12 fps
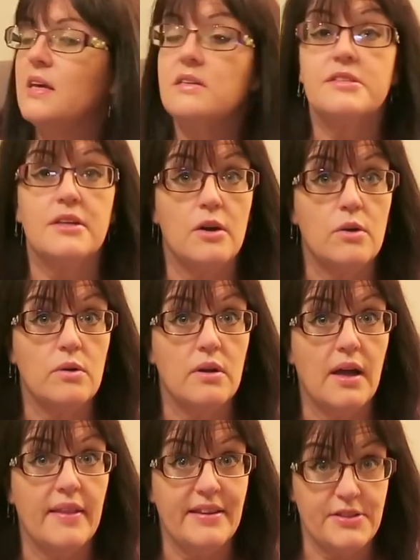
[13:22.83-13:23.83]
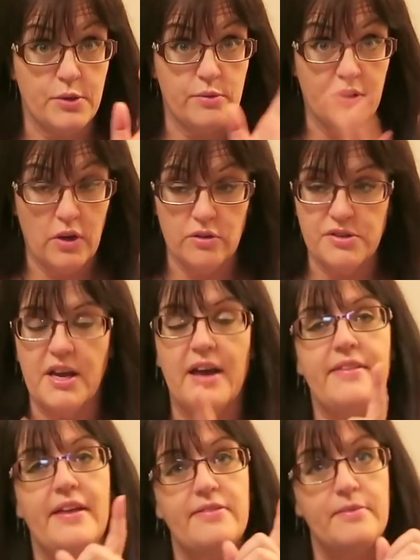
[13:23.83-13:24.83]
So that's who the girls are.
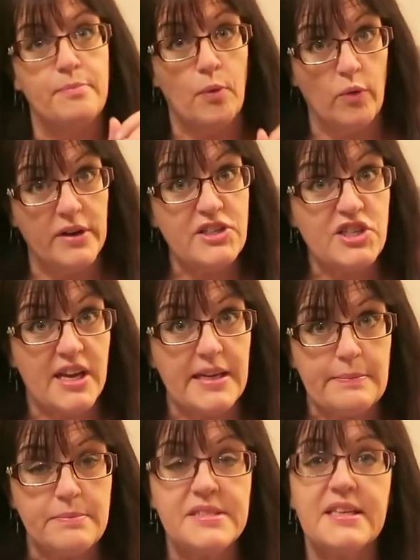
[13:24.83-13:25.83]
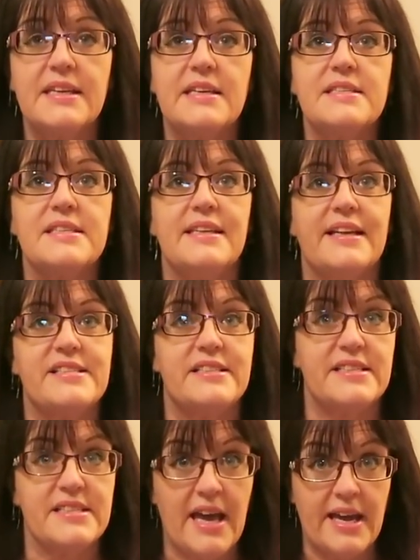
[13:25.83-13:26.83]
And then the boy, James, is
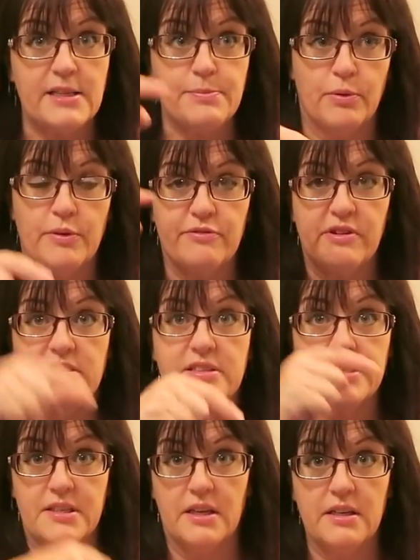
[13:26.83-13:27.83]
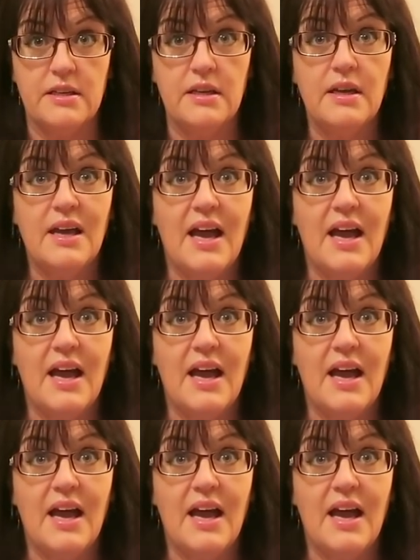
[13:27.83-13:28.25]
Natalie's ex-boyfriend's son,